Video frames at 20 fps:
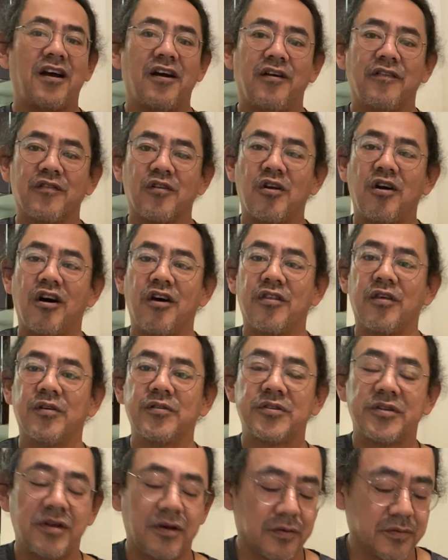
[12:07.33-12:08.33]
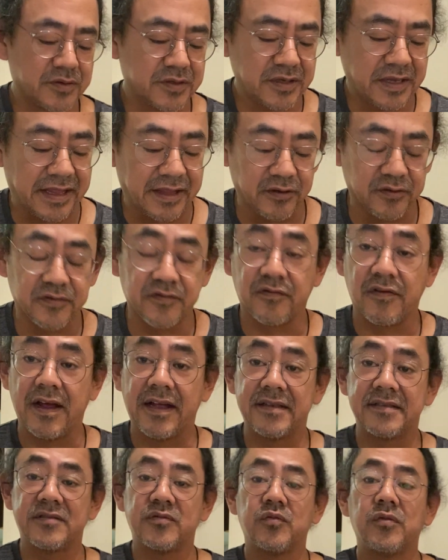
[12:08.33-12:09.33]
Over all those notes and those
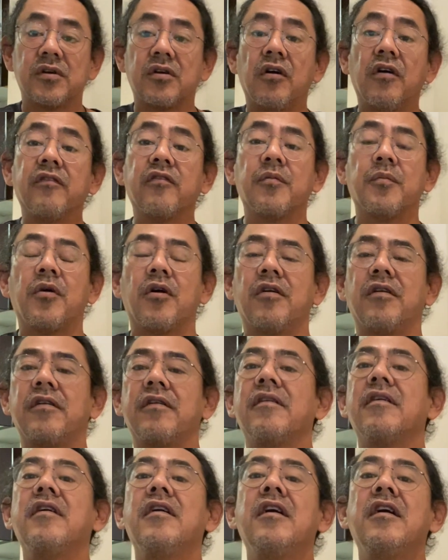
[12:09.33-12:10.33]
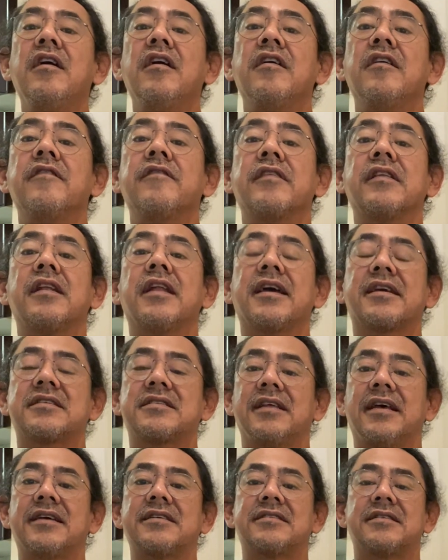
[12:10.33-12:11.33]
frets. We'll go over more for the next
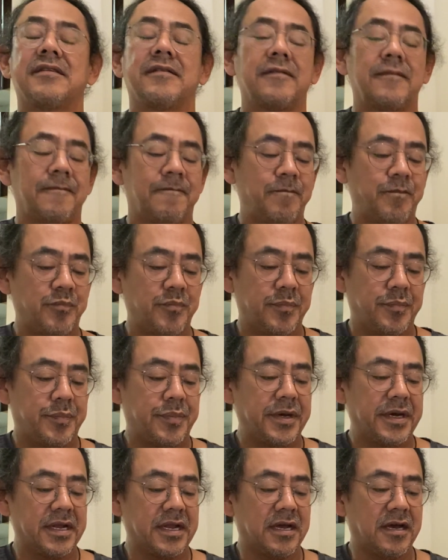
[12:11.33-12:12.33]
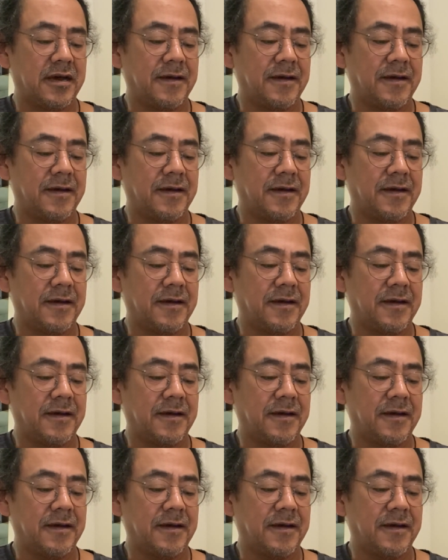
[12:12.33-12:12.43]
lesson, but